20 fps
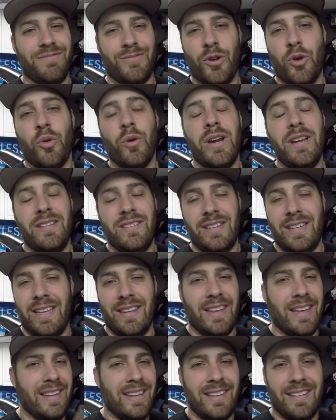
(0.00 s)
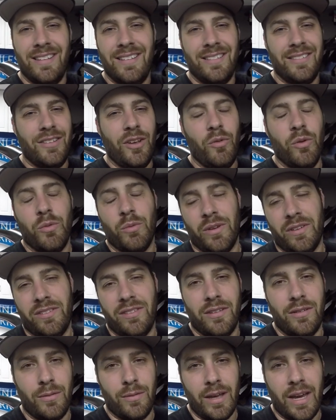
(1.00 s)
crazy and that no one wants
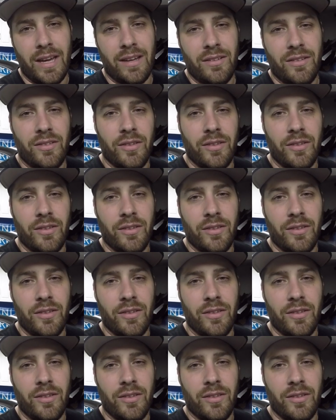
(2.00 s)
to do that.